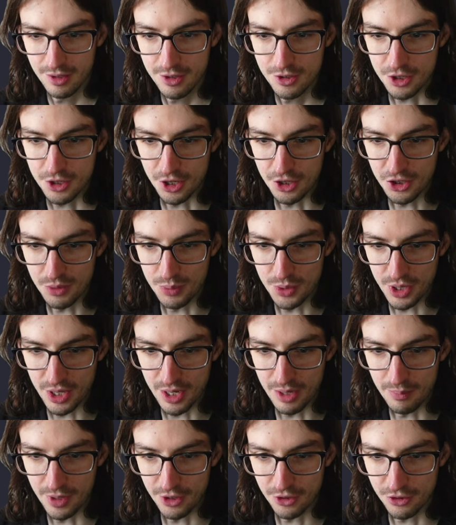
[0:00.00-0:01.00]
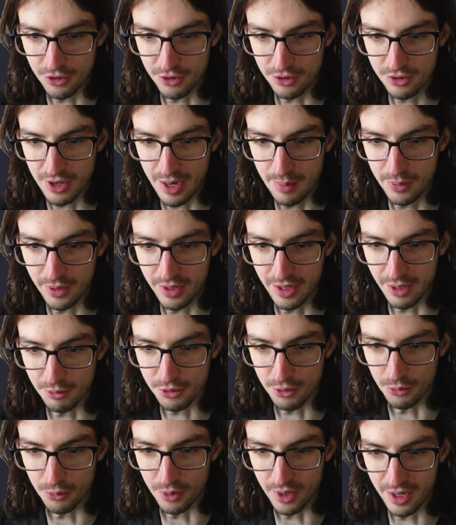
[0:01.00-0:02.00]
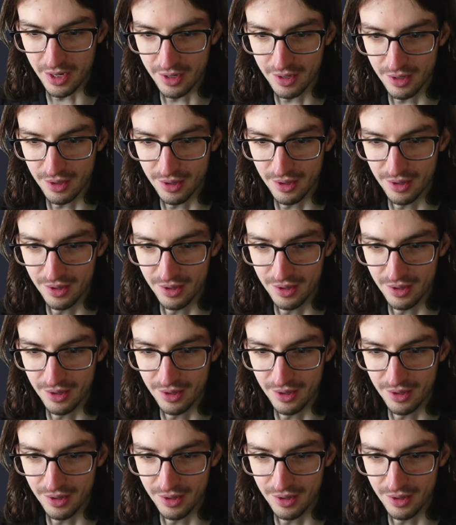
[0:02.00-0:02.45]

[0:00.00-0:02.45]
JGBA mentions happened and I was away.